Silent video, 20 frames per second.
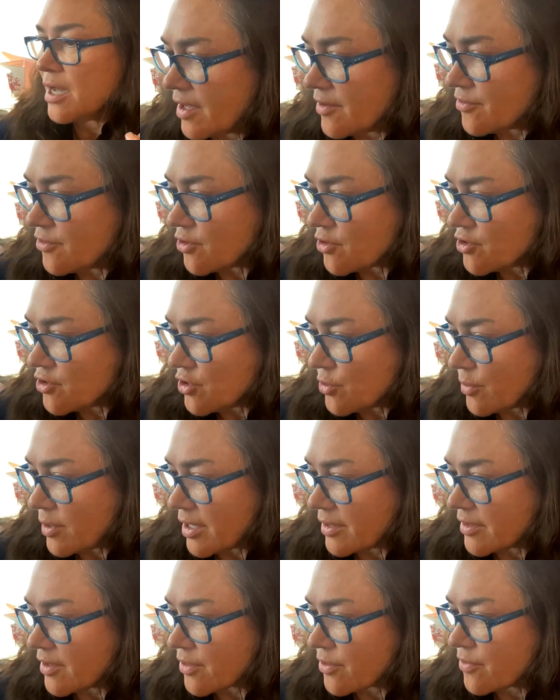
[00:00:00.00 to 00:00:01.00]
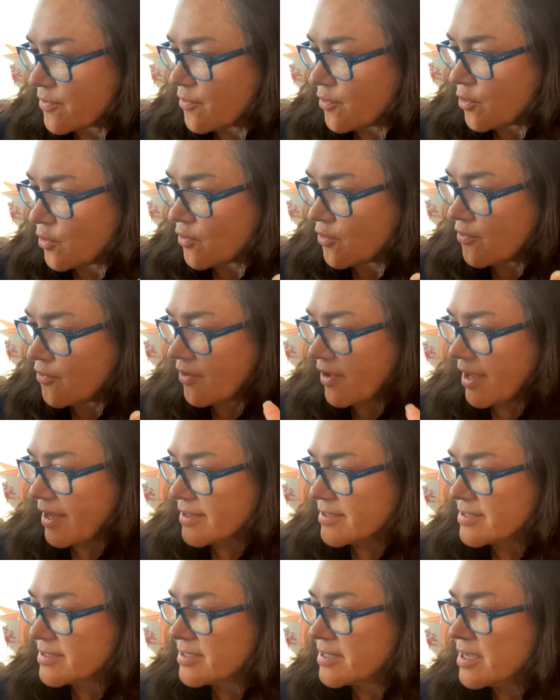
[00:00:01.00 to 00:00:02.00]
If you're doing the full
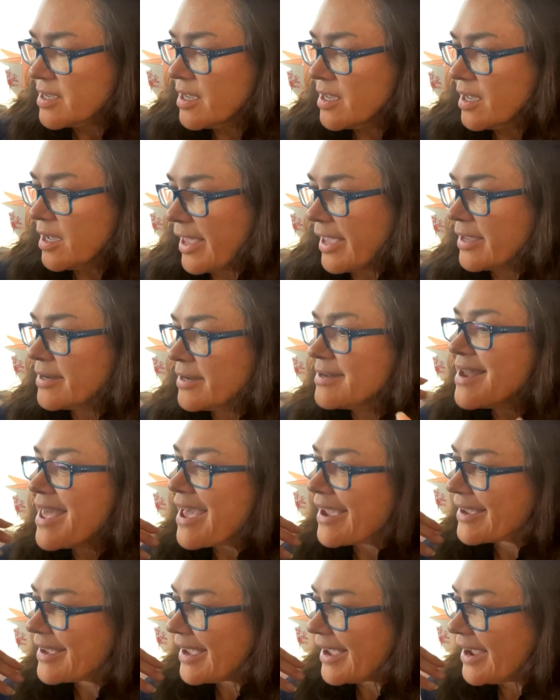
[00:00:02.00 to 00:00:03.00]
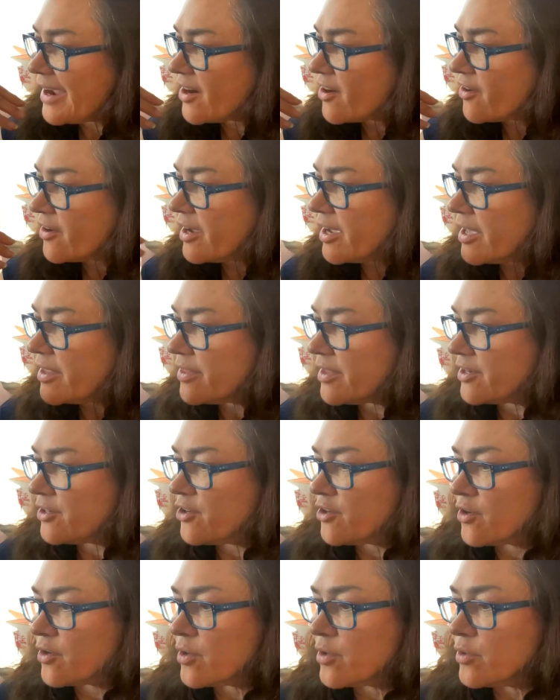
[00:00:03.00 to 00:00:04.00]
face and neck area, then
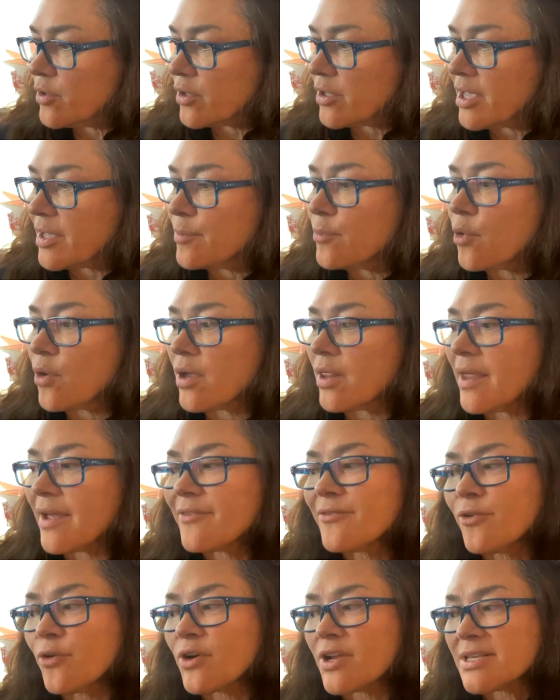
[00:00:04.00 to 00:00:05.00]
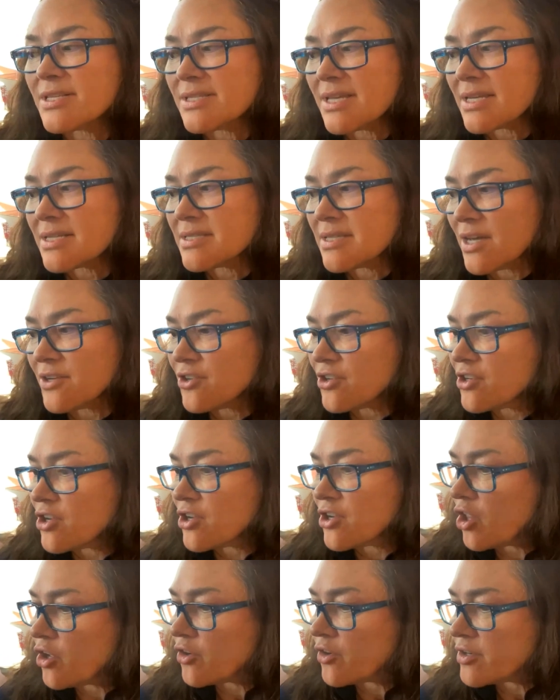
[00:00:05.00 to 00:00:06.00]
you're looking more like
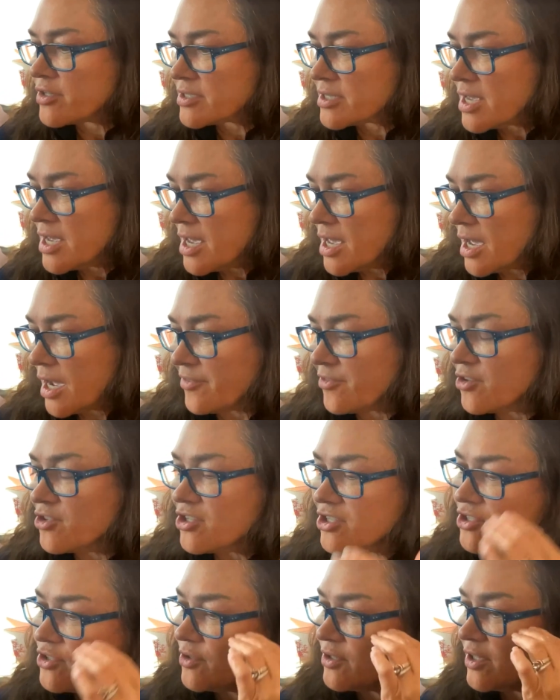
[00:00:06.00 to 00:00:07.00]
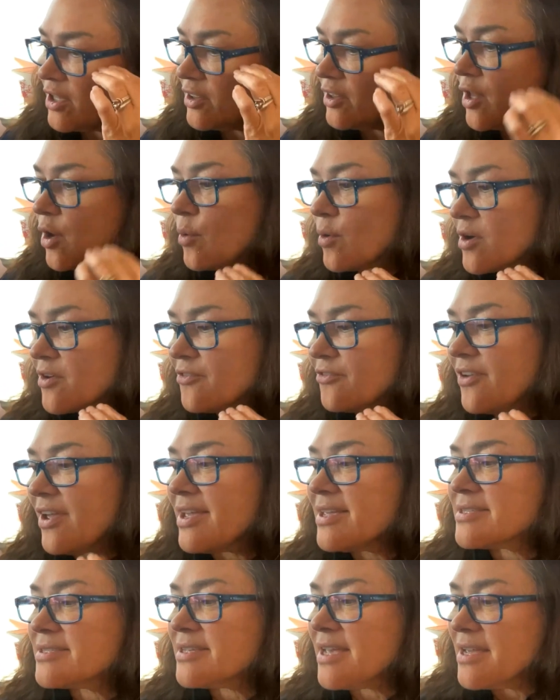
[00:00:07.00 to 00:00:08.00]
$4,600. If you're just doing the lower
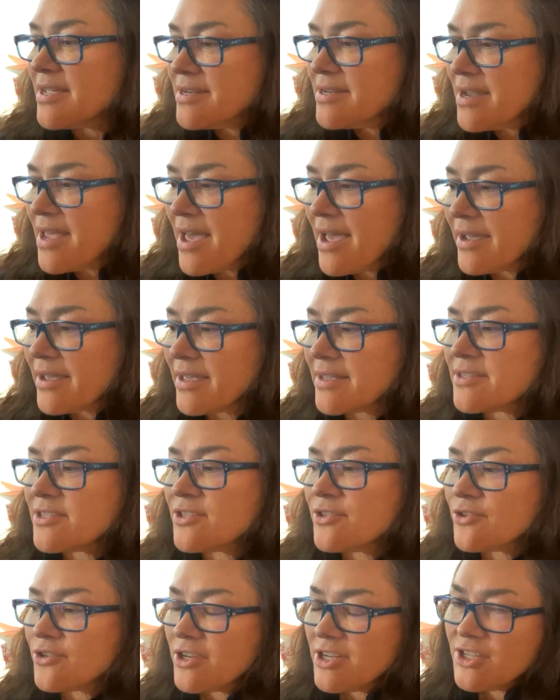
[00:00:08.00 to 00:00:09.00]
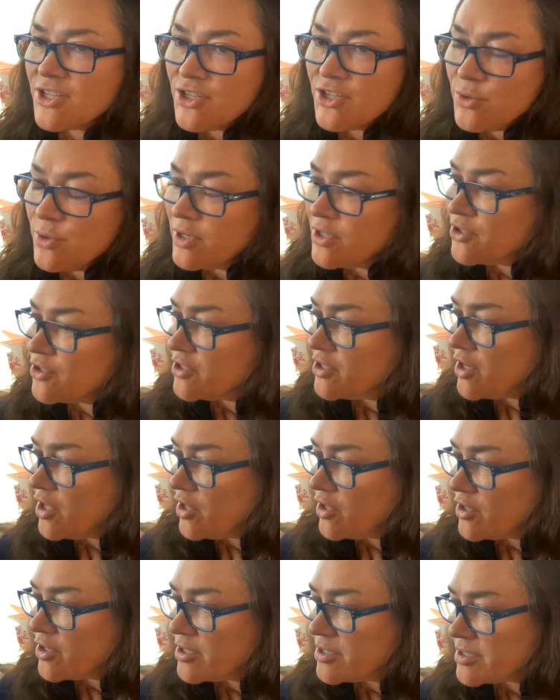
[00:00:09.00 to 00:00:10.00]
face and neck, it's
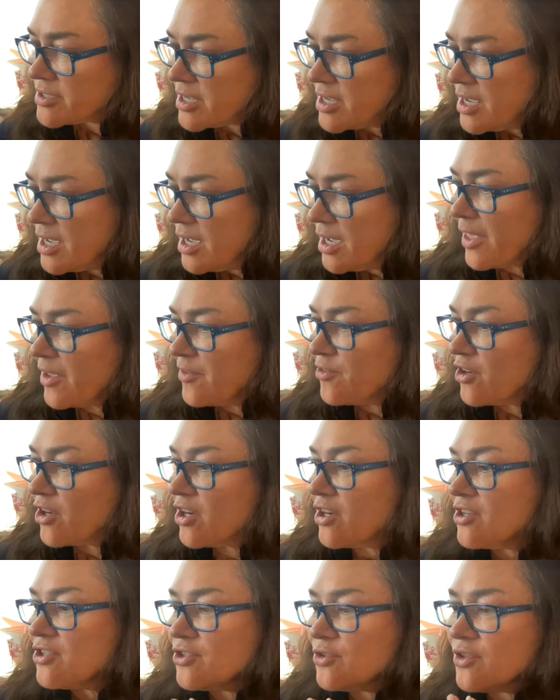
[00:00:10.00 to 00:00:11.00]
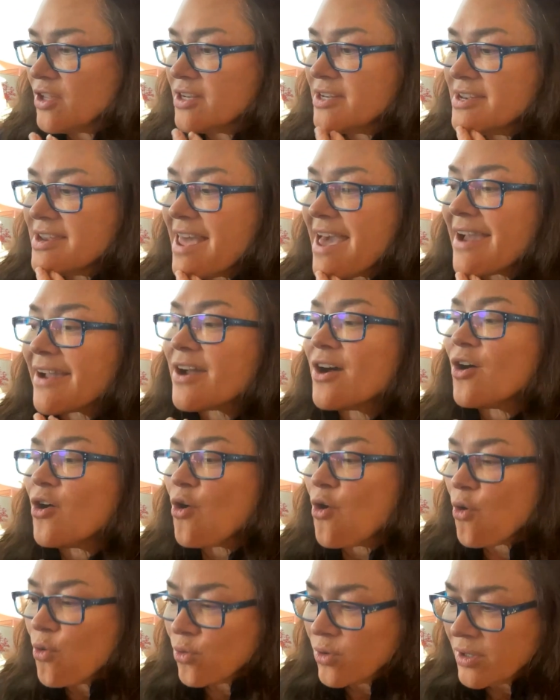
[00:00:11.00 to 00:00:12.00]
$3,200. If you're going to do the neck
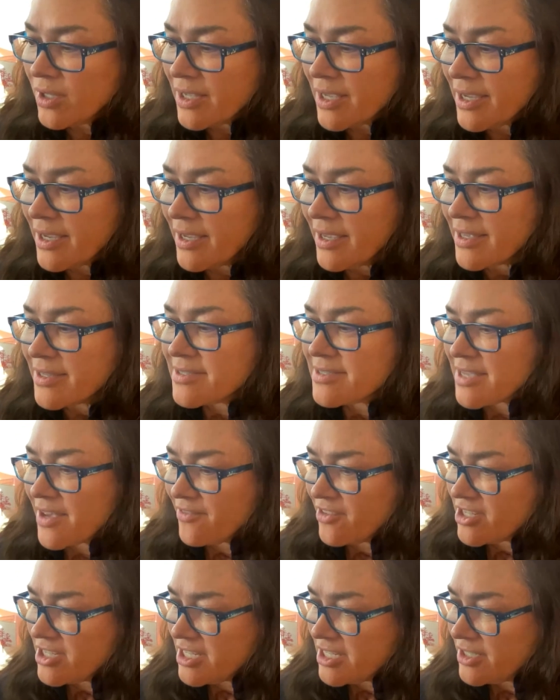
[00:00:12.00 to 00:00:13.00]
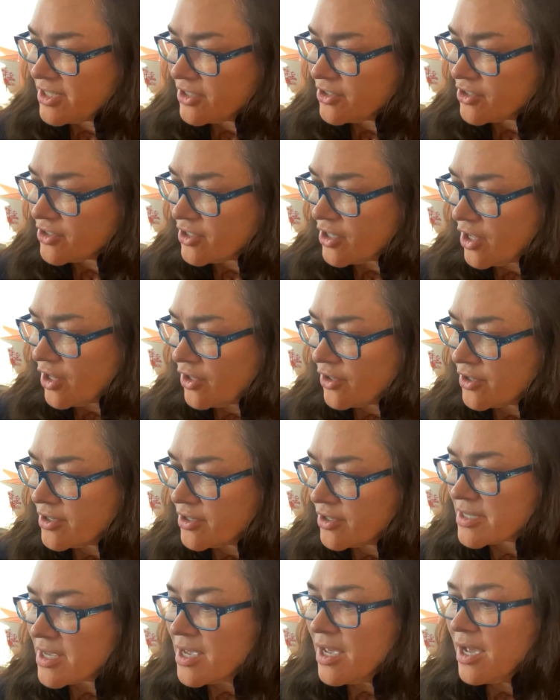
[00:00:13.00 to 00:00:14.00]
only, it's
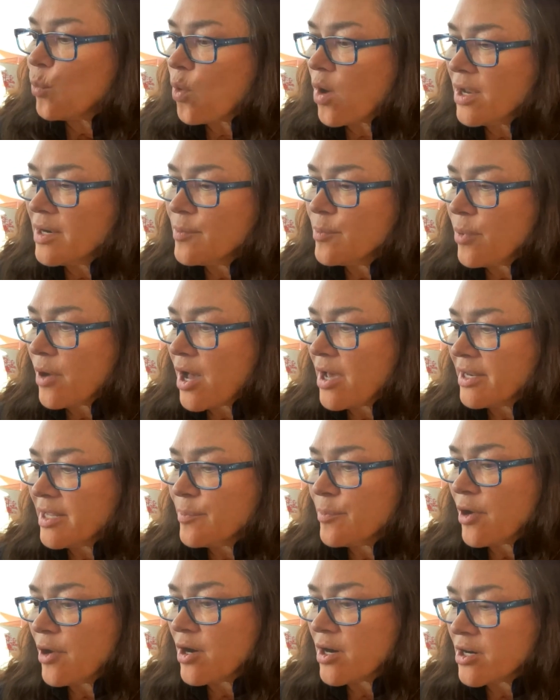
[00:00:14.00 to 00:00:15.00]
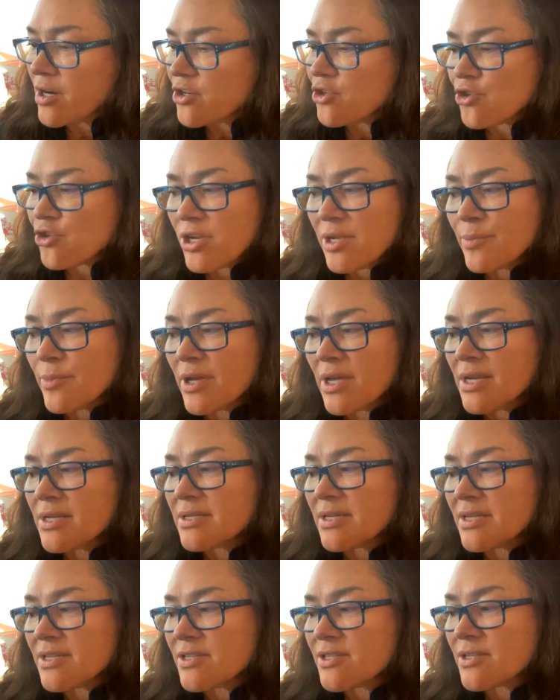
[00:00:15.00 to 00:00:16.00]
$1,700. One body part
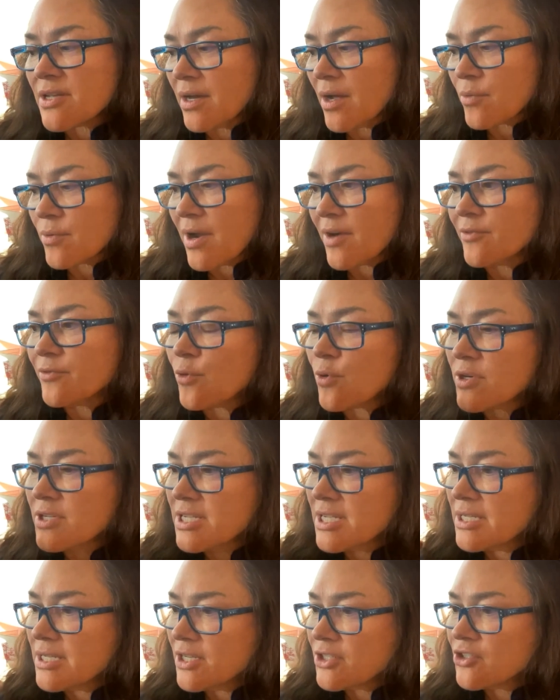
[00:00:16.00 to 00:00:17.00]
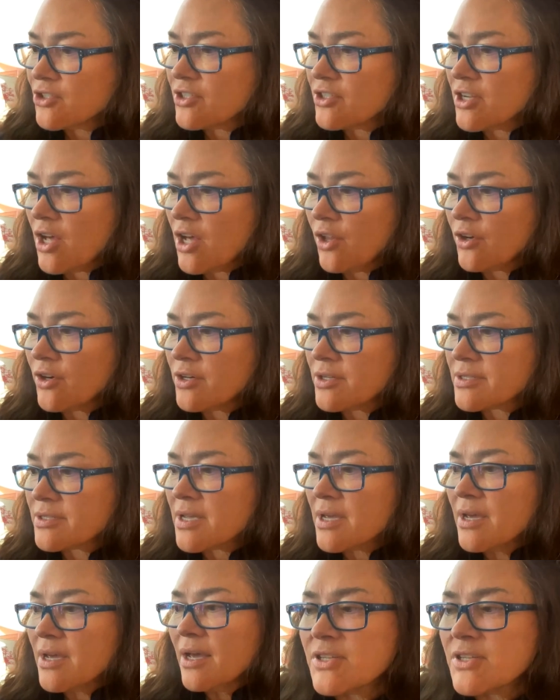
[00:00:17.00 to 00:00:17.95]
treatment is around $1,400.